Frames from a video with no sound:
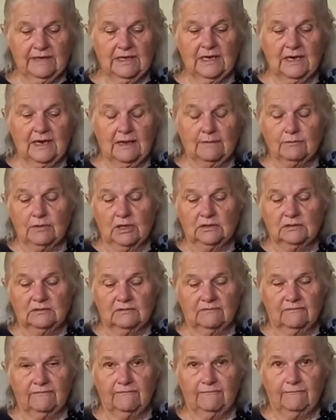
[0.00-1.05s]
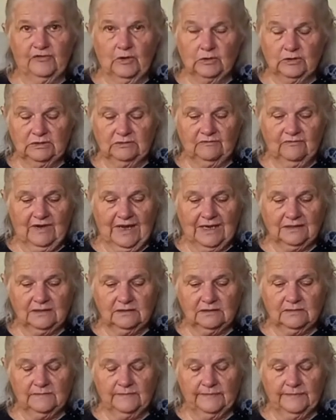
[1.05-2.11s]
in and I'm going to fold it flat.